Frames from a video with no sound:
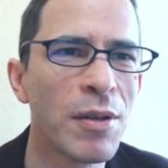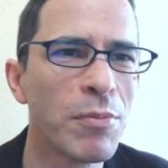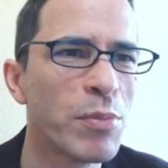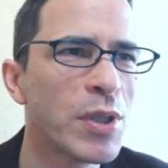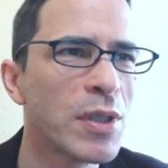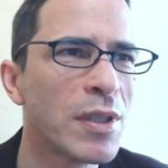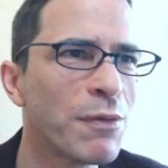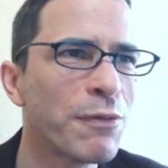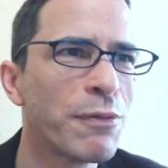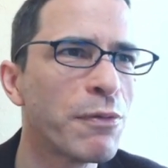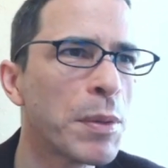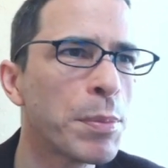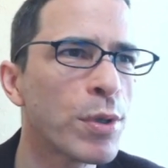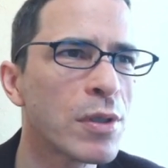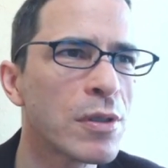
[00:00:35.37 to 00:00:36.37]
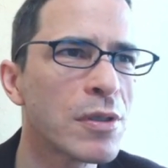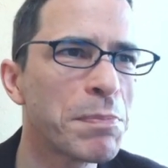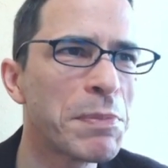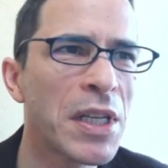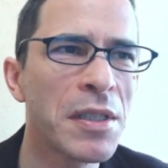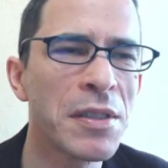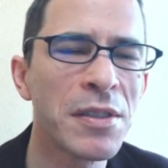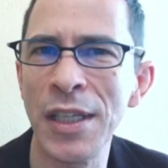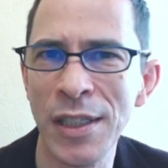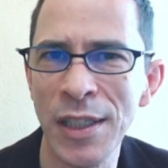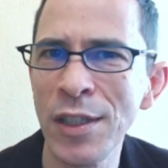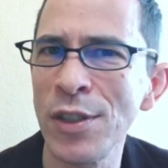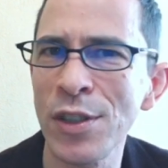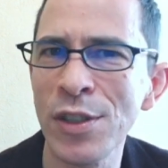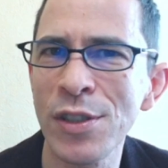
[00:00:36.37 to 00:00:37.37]
But if people are speaking in
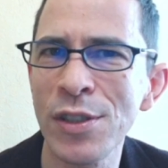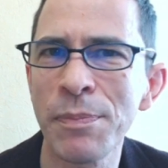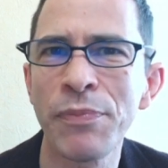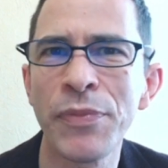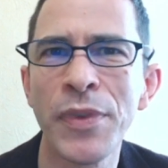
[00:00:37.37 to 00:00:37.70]
English,